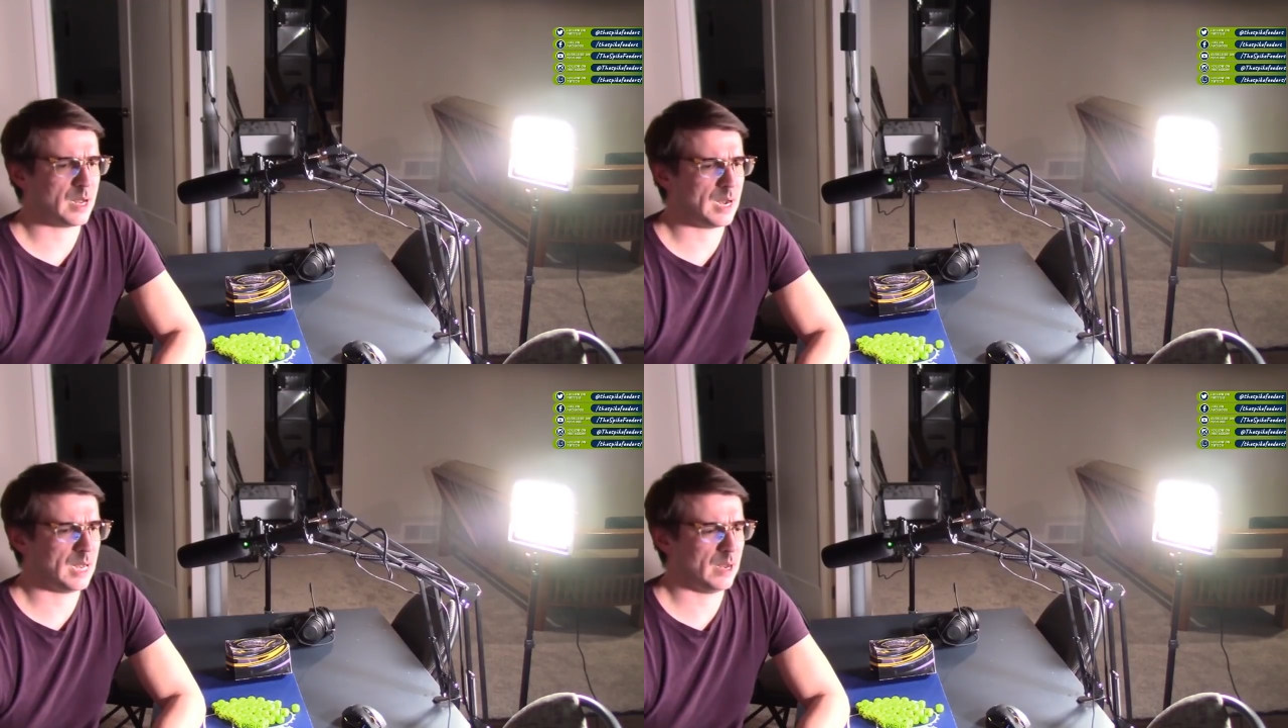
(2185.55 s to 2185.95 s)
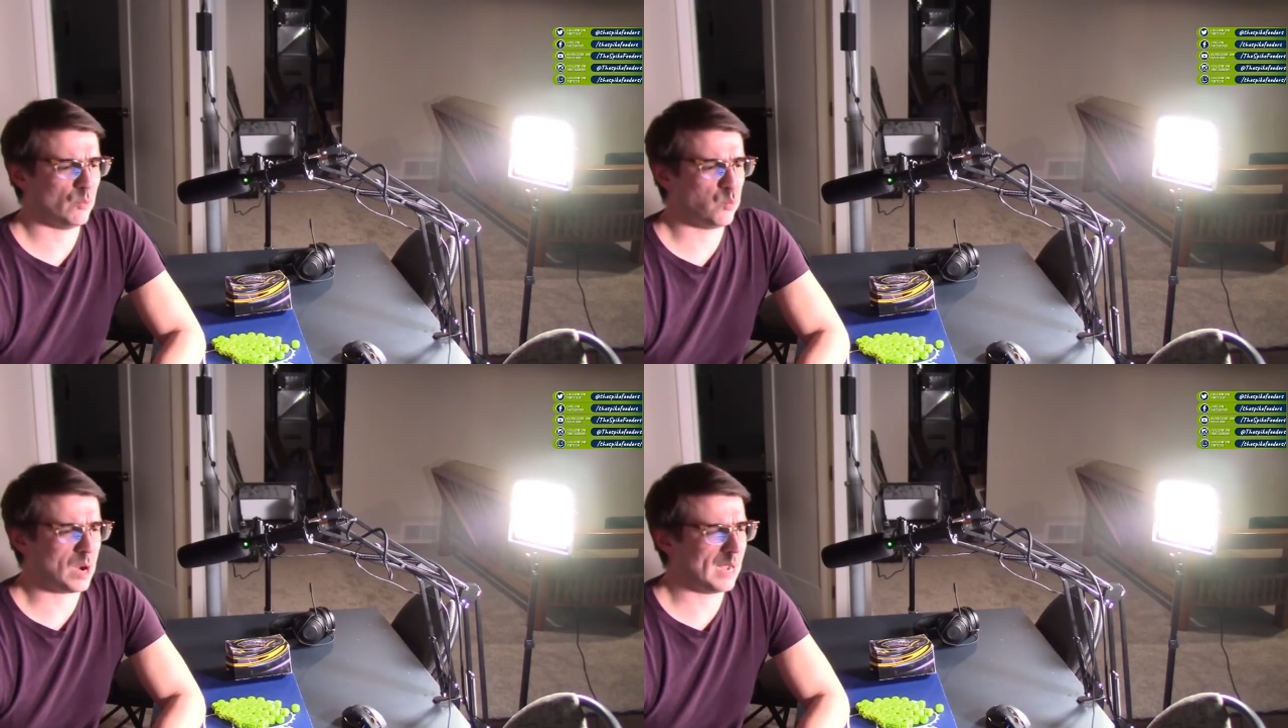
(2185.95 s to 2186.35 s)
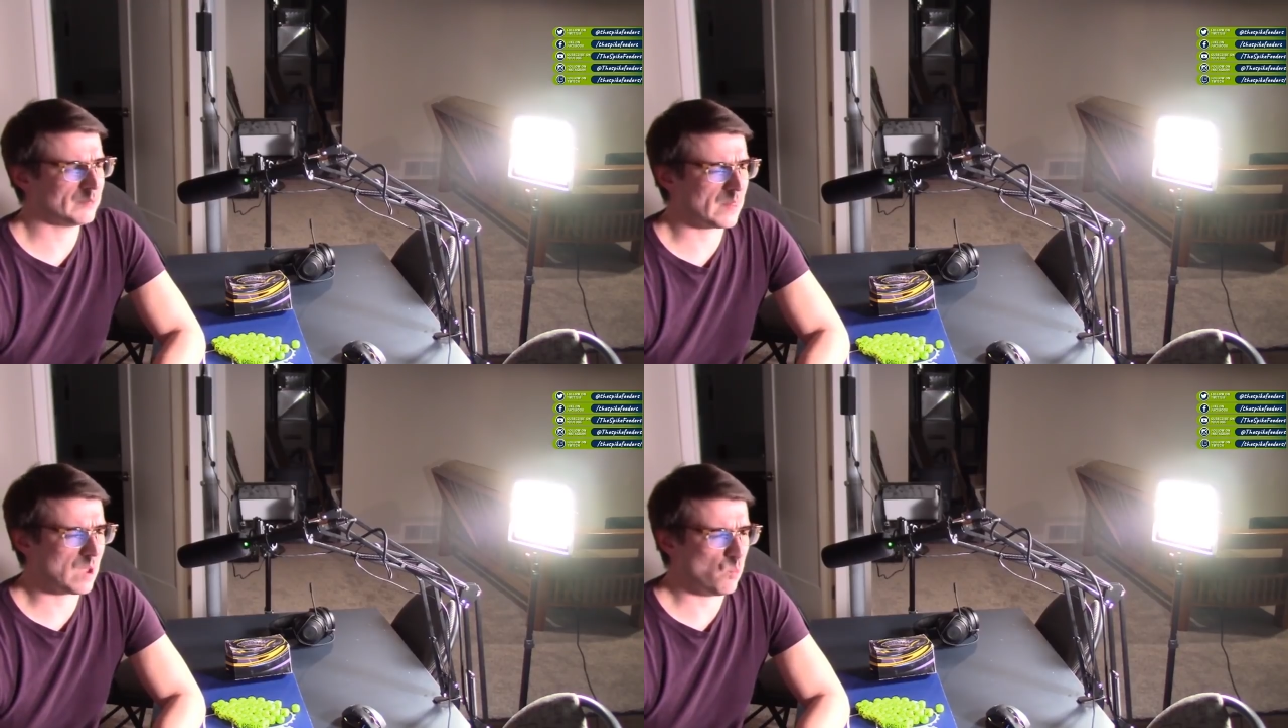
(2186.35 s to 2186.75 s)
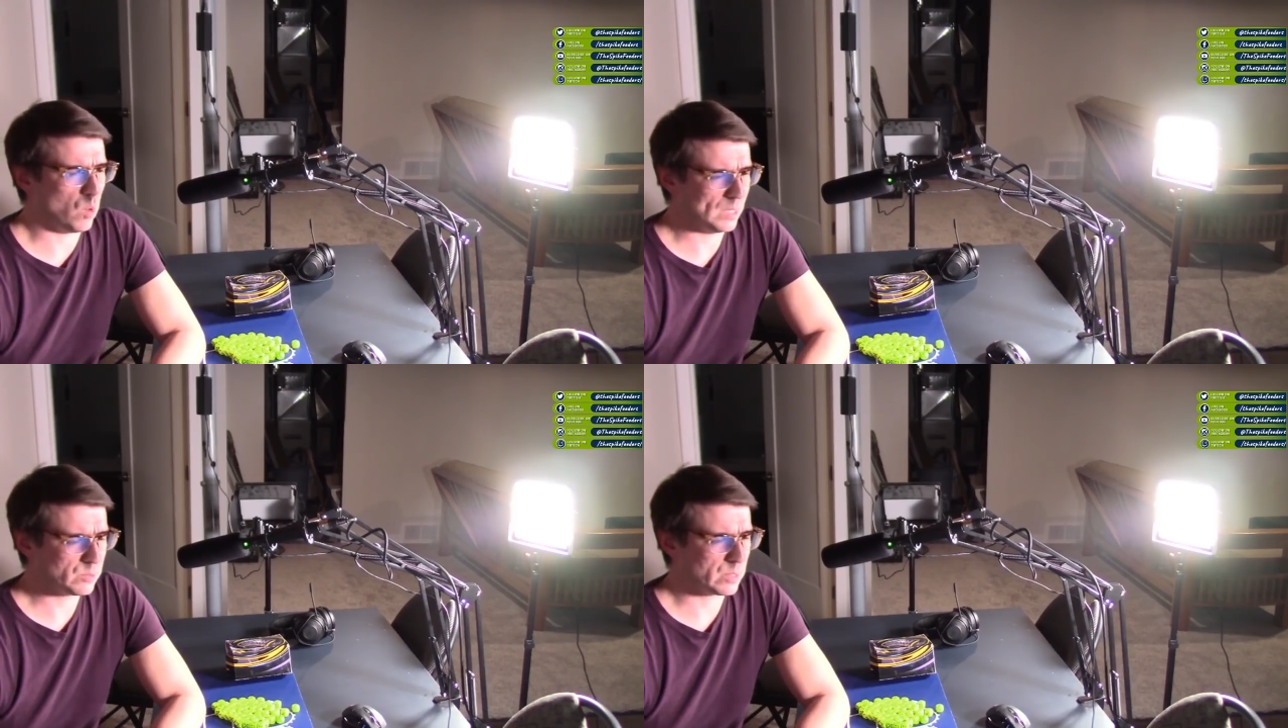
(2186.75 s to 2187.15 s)
I've done that
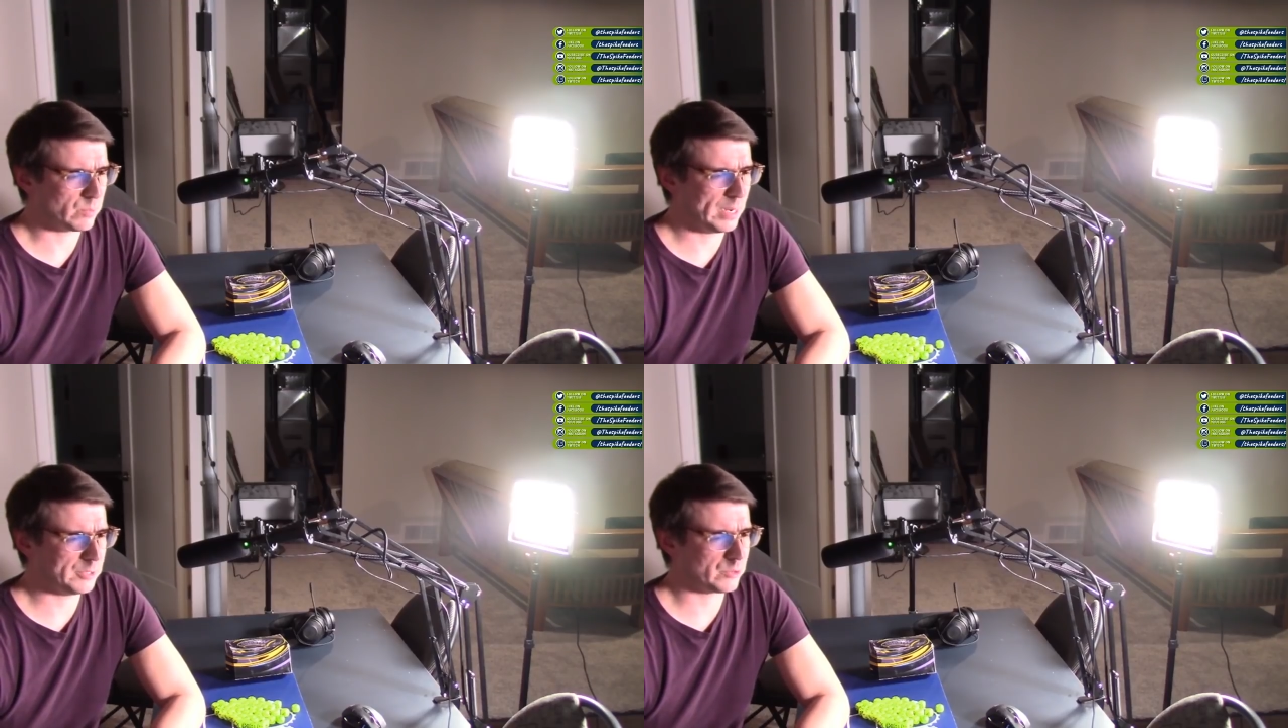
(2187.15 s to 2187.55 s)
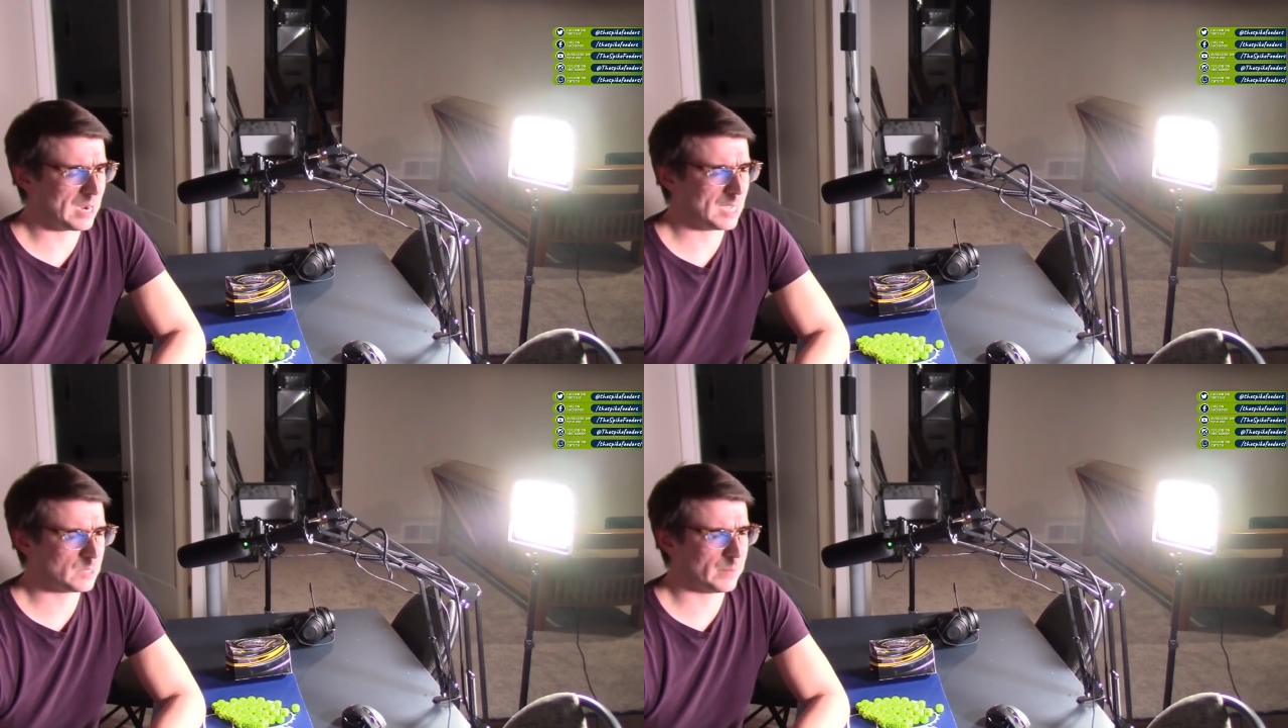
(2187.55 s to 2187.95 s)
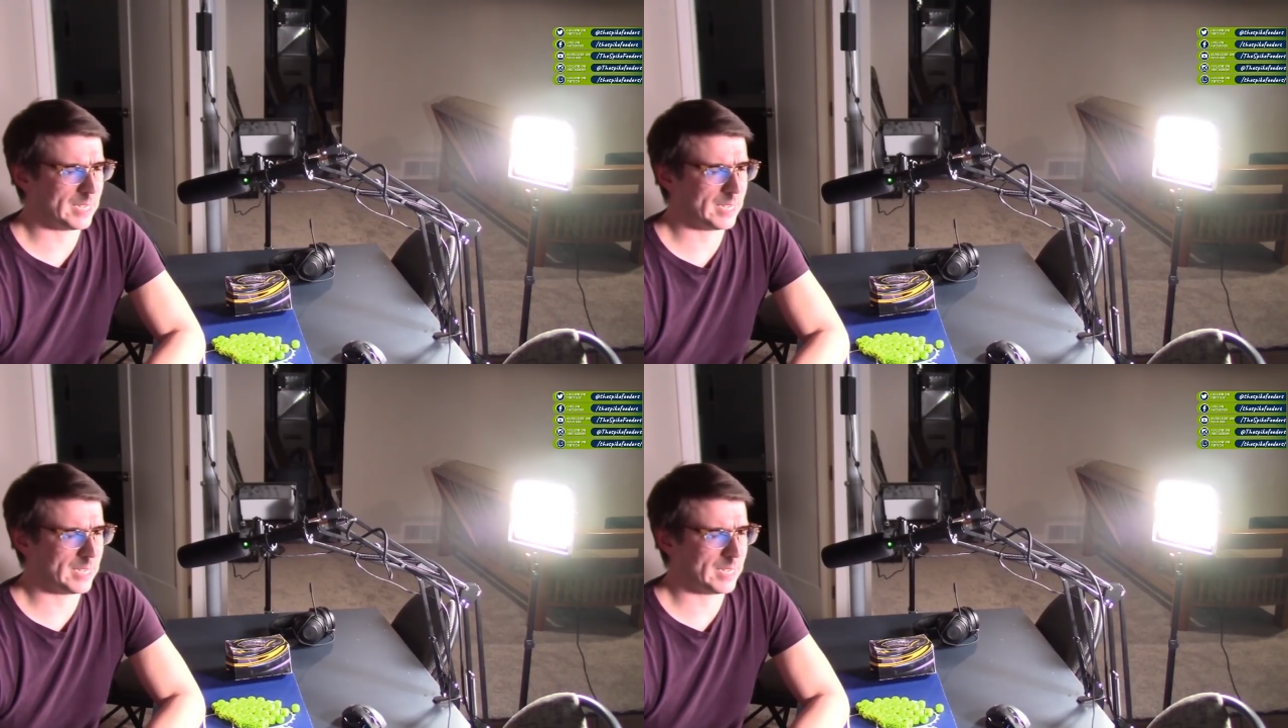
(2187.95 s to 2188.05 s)
once with a Praetor's Grasp,